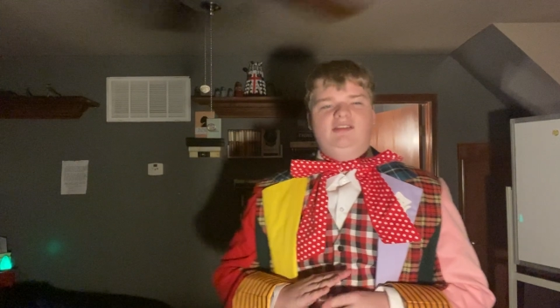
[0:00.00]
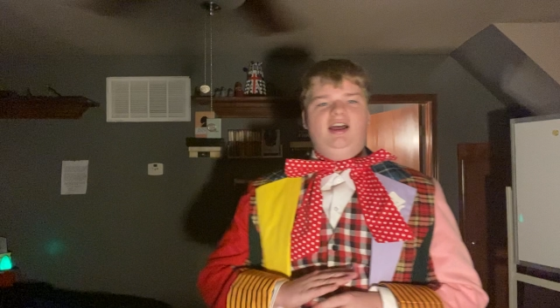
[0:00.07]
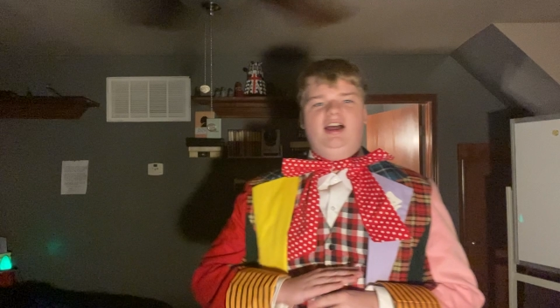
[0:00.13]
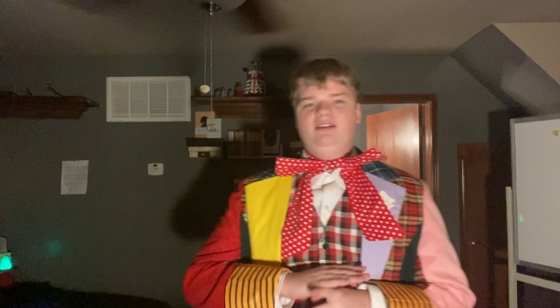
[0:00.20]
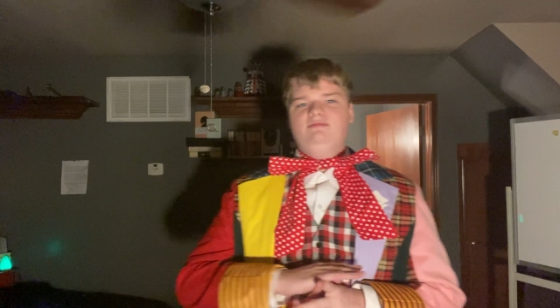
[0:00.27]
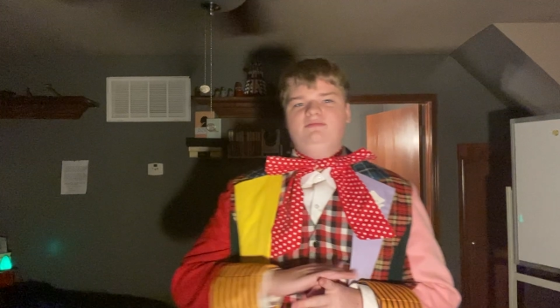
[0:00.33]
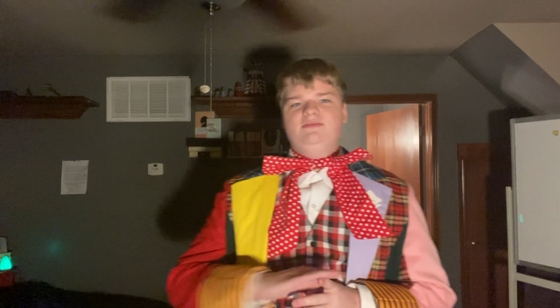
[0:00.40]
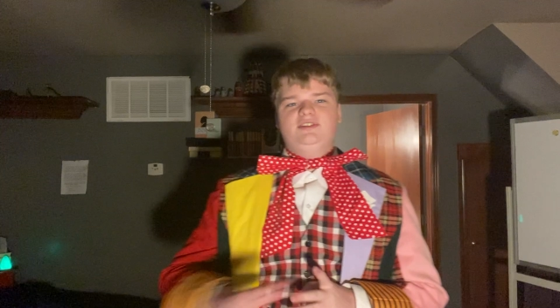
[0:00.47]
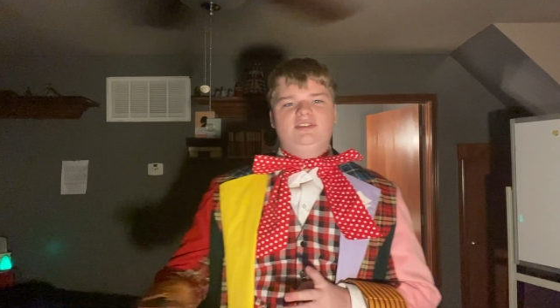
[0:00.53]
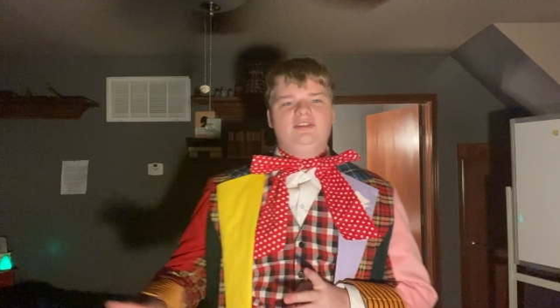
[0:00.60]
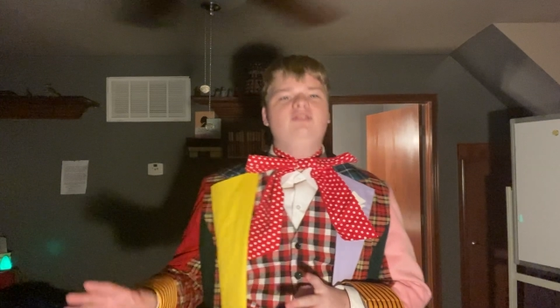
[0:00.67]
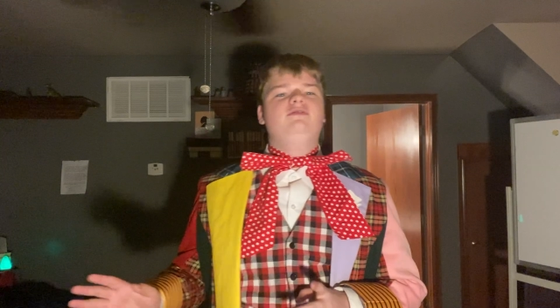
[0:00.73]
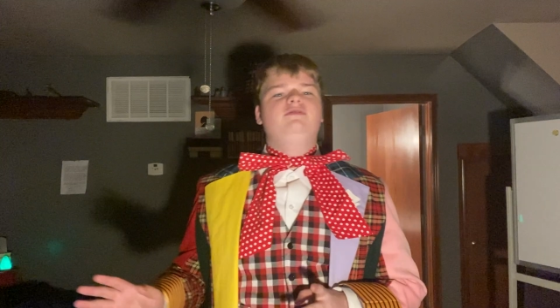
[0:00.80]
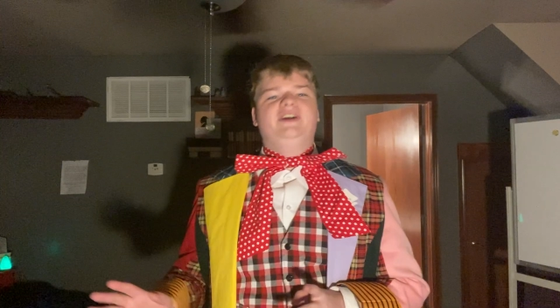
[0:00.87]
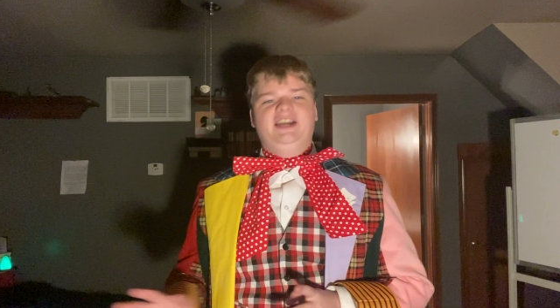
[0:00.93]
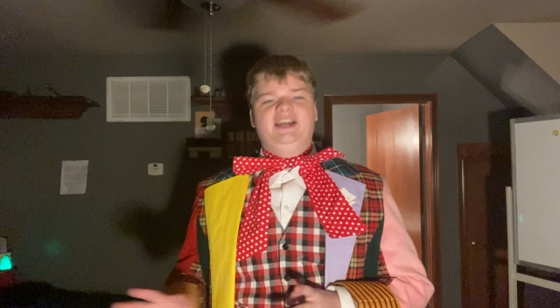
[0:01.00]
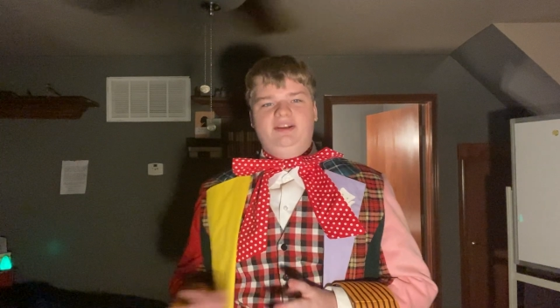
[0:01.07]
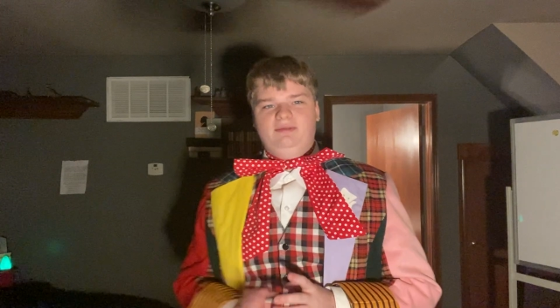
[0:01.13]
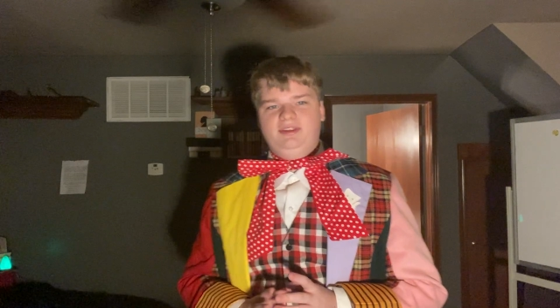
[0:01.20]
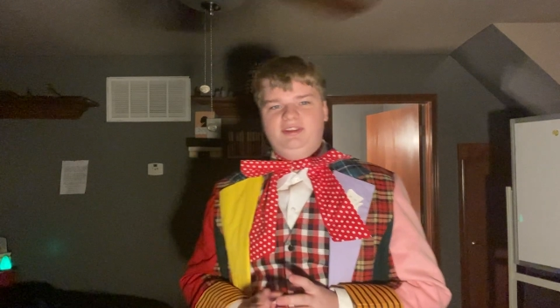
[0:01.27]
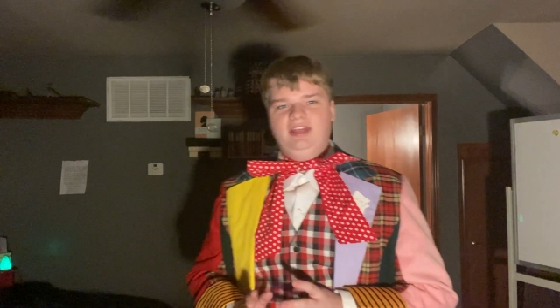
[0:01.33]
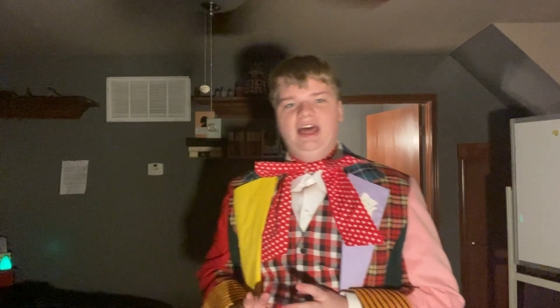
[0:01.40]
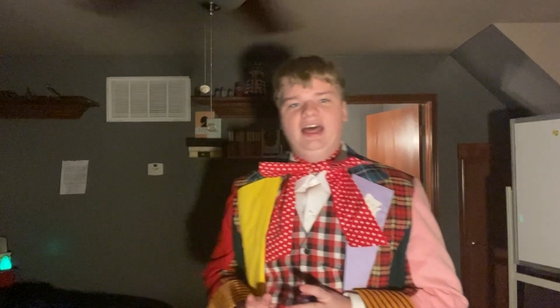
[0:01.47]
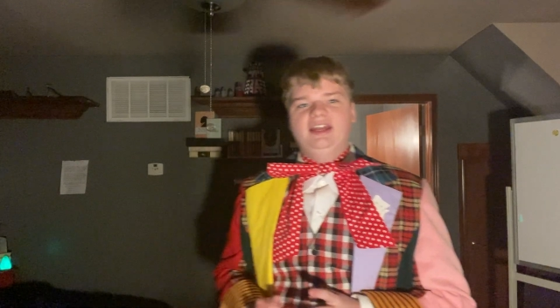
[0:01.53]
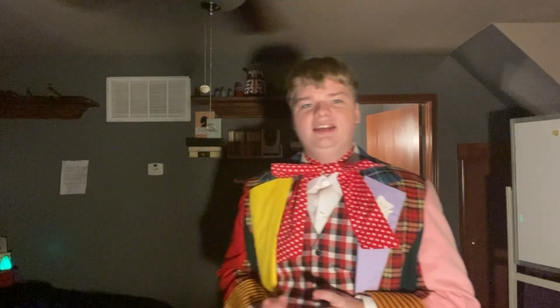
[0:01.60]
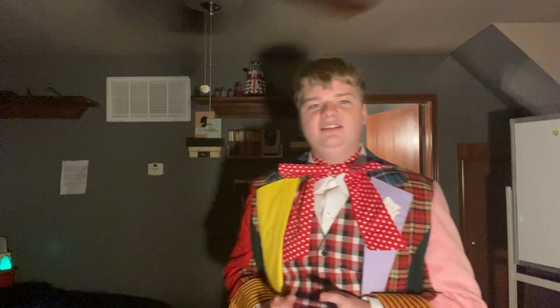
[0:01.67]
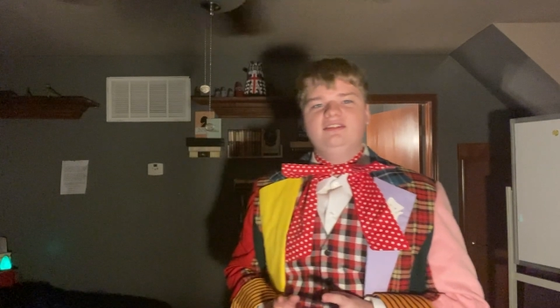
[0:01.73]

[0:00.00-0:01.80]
I'm so fine with that.